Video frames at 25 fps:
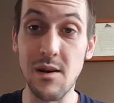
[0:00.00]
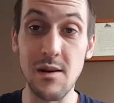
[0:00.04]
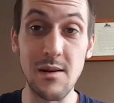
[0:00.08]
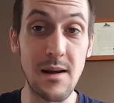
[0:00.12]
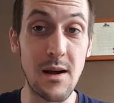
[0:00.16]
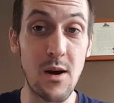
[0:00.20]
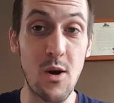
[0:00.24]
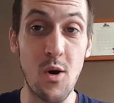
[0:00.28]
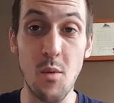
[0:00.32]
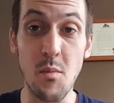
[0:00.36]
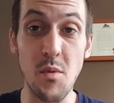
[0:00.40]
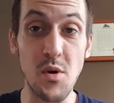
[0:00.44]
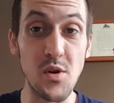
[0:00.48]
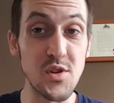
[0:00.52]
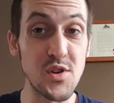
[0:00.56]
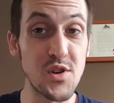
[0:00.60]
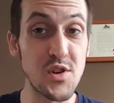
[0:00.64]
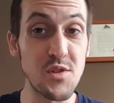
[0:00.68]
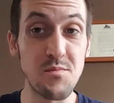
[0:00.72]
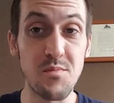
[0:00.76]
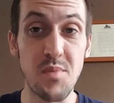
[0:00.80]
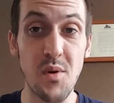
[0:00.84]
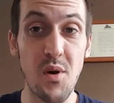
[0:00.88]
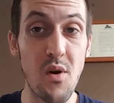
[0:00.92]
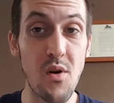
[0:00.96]
almost
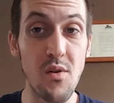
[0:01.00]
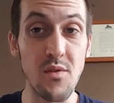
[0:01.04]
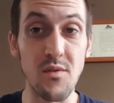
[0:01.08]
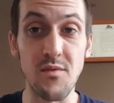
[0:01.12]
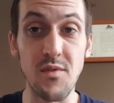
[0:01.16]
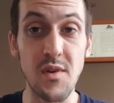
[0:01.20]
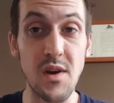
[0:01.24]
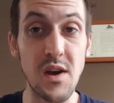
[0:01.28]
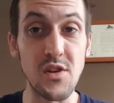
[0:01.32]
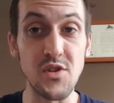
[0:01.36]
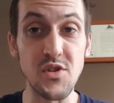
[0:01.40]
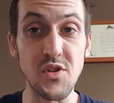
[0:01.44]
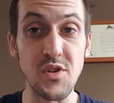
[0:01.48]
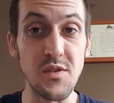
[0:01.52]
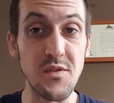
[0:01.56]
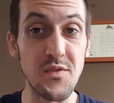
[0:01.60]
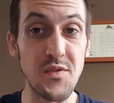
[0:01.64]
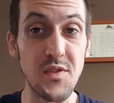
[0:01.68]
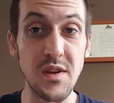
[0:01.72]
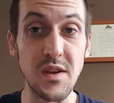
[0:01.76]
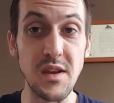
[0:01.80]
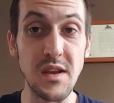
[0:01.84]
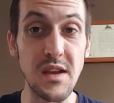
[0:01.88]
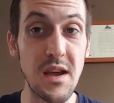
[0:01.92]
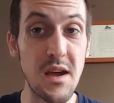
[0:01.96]
spot on version of
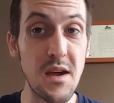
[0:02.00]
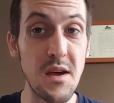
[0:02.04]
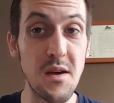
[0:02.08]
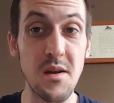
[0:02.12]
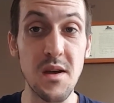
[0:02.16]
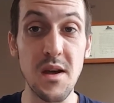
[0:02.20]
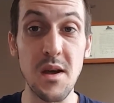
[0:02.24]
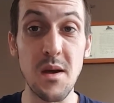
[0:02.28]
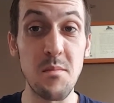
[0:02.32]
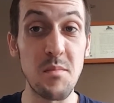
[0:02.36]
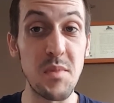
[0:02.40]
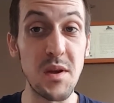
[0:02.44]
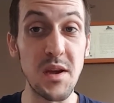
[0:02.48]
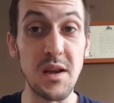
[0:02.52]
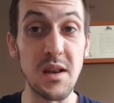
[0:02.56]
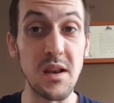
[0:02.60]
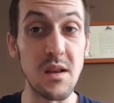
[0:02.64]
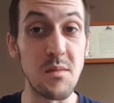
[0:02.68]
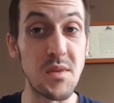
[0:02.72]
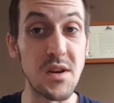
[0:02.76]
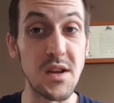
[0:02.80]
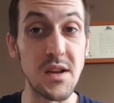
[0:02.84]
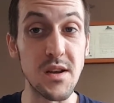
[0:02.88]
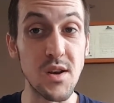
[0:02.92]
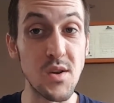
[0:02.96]
the Pink
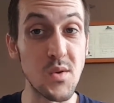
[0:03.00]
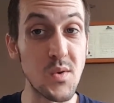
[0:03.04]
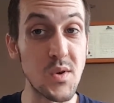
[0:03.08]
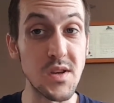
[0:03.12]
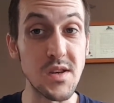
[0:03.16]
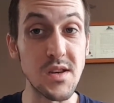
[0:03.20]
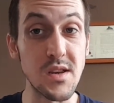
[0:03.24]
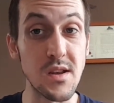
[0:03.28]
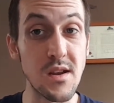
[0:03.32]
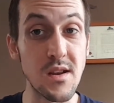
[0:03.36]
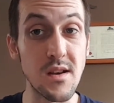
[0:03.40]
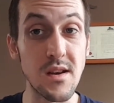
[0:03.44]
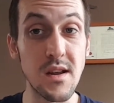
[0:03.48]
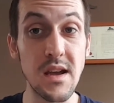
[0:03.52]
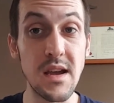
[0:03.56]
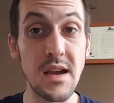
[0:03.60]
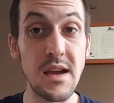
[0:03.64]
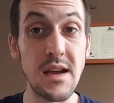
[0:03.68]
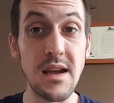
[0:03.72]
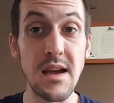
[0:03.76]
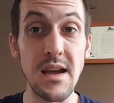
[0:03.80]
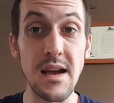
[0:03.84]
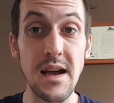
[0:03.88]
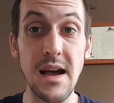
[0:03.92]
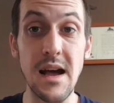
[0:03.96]
Lemonade Lucozade,
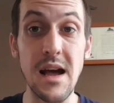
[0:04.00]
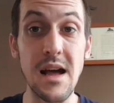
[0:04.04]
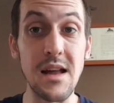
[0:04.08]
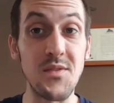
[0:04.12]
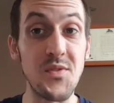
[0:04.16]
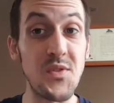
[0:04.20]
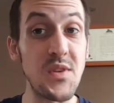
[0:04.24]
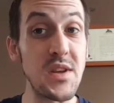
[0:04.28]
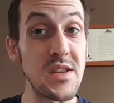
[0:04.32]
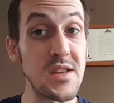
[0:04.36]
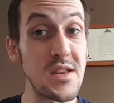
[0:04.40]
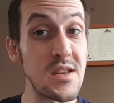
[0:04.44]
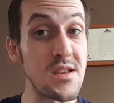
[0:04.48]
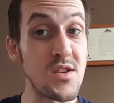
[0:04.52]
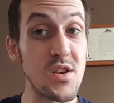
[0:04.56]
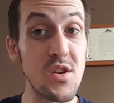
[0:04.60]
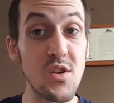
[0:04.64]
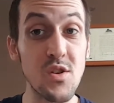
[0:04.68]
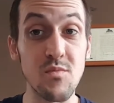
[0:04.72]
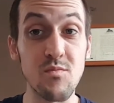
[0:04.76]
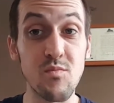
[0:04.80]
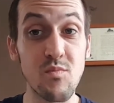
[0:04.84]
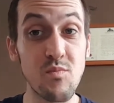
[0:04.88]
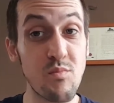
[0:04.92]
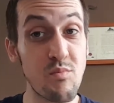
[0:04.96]
and this is a